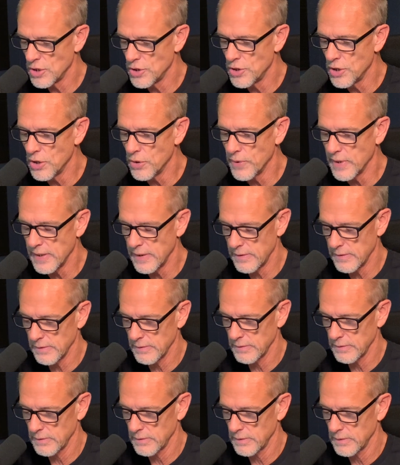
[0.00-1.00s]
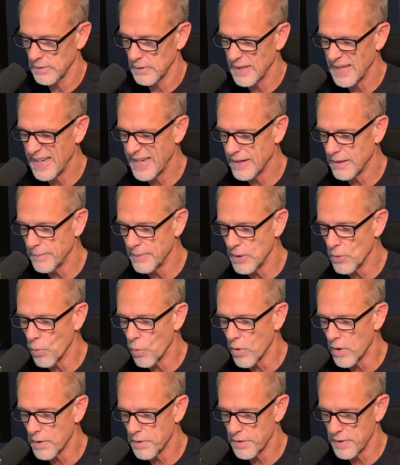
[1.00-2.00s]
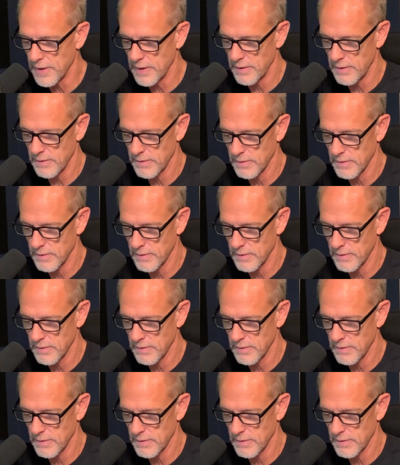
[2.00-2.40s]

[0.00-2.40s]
Do it. It'll be worth it.